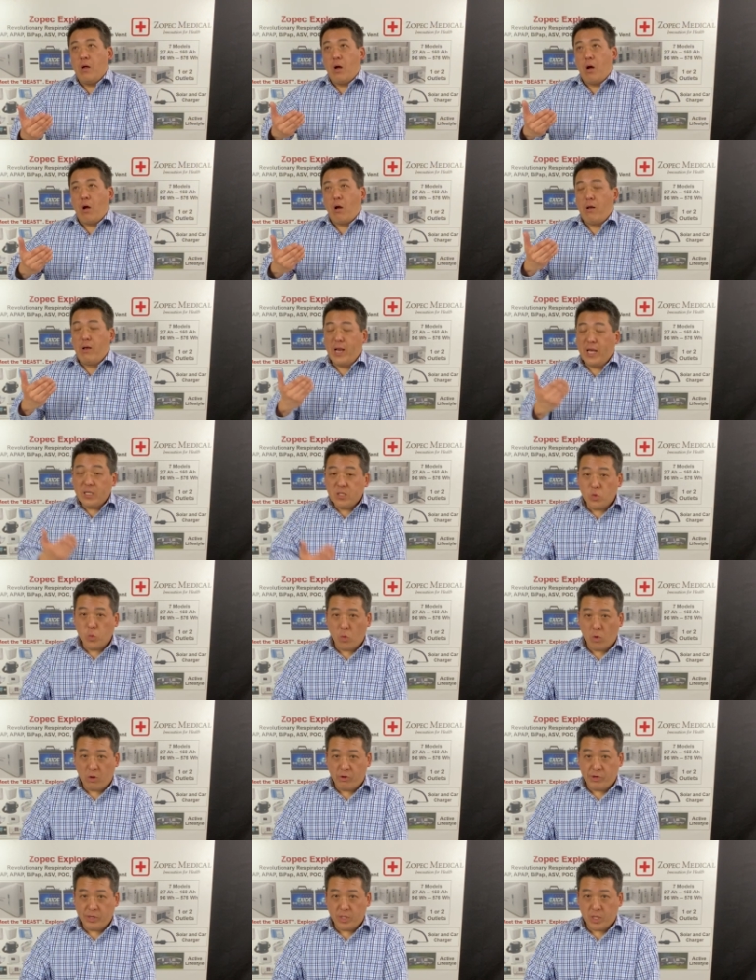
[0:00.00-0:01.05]
are less
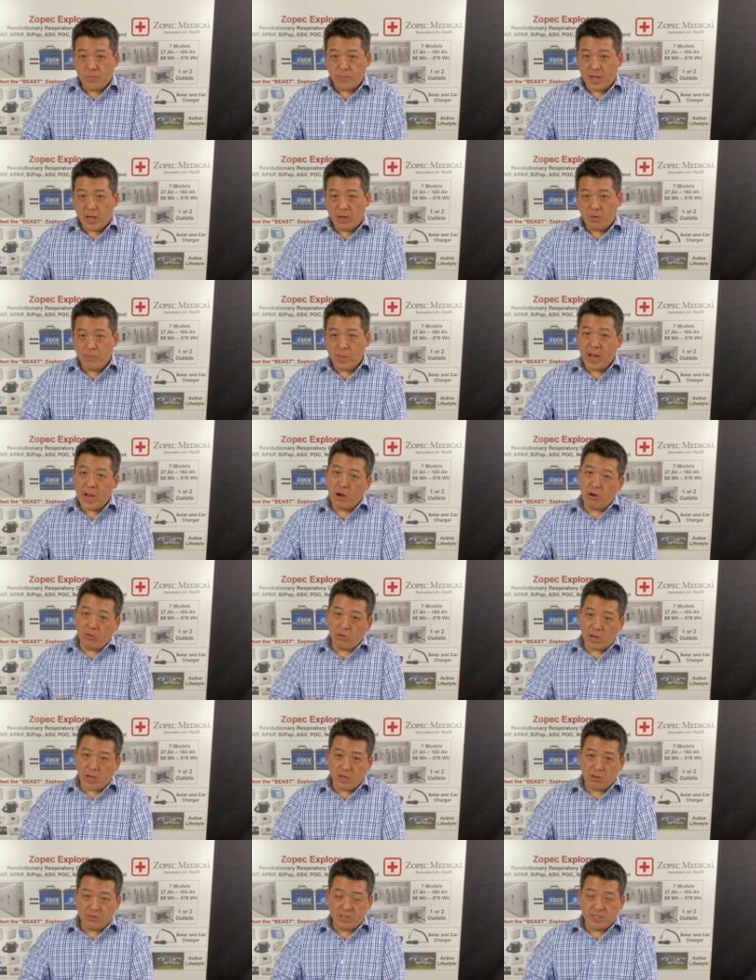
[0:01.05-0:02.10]
worried about power
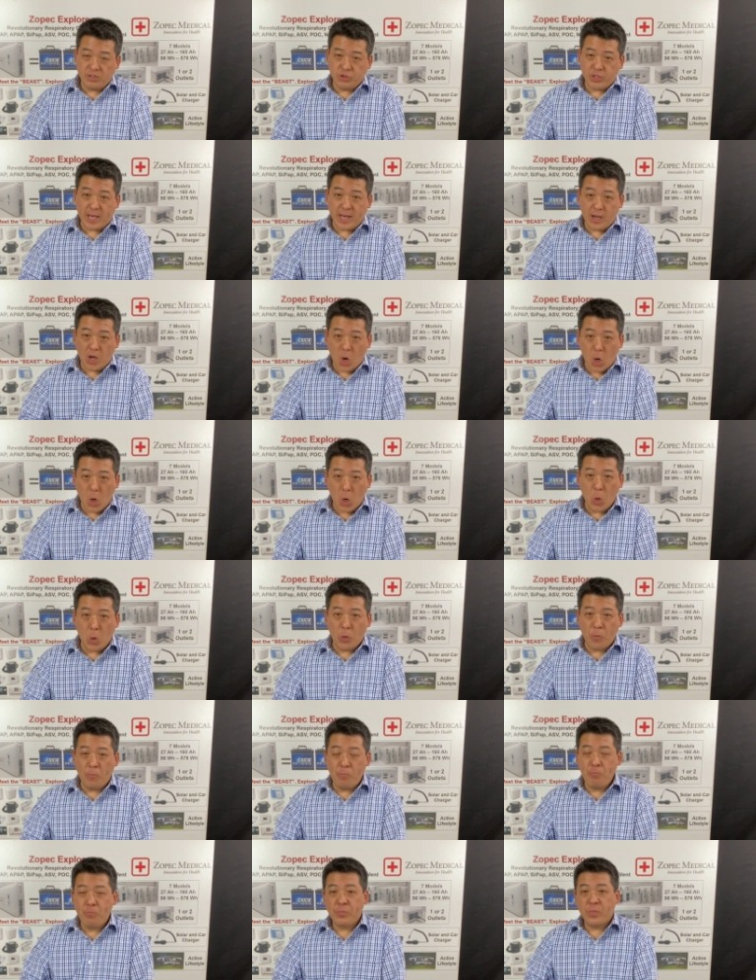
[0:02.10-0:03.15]
outage at
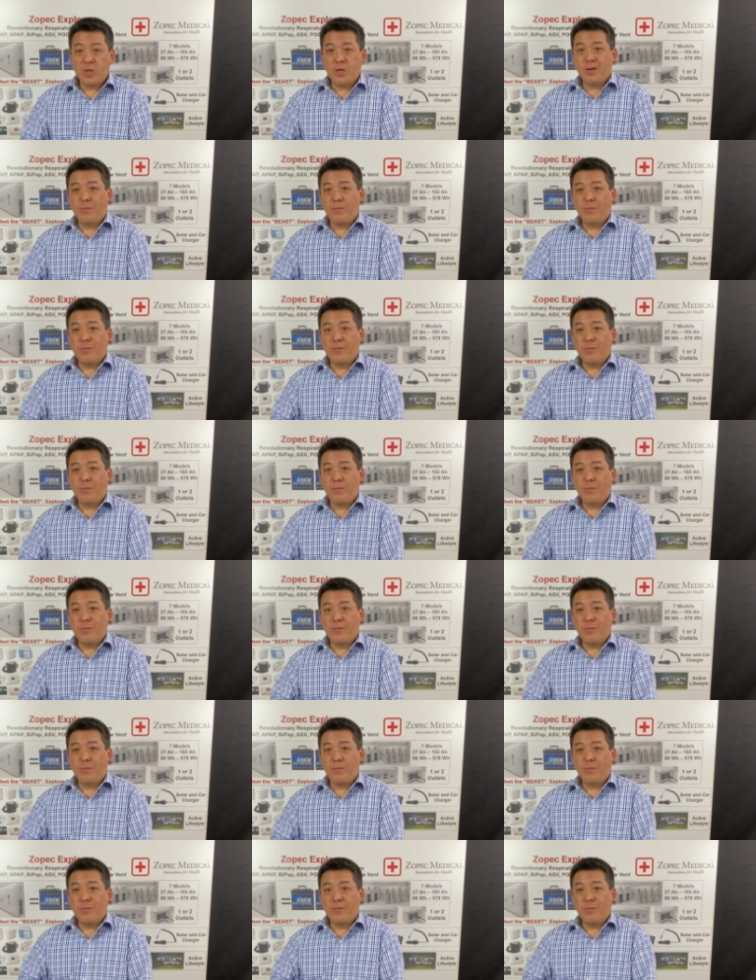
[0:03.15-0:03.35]
home,